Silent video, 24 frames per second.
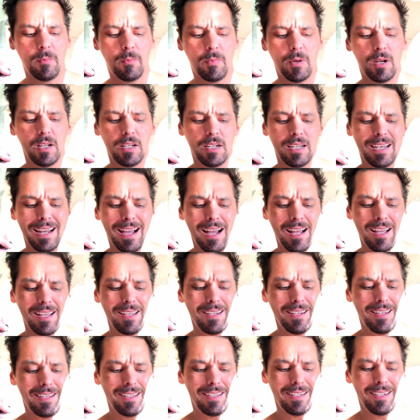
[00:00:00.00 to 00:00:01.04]
but not
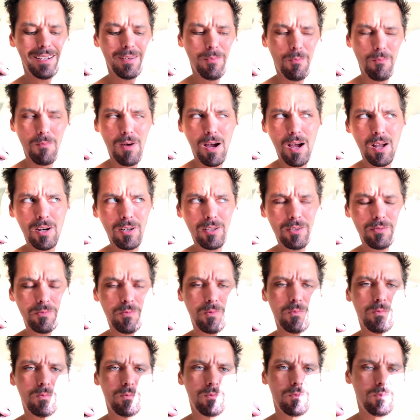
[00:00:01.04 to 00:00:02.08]
in a
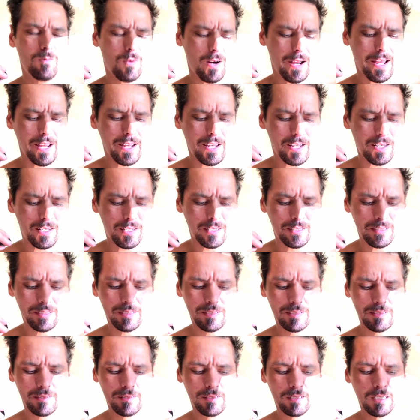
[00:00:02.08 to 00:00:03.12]
modern way
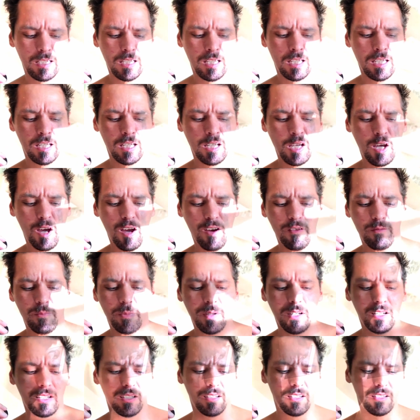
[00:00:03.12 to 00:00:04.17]
of
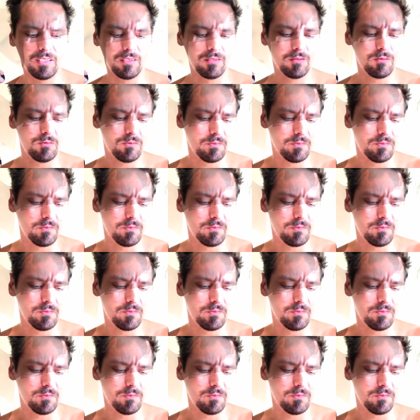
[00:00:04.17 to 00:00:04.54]
being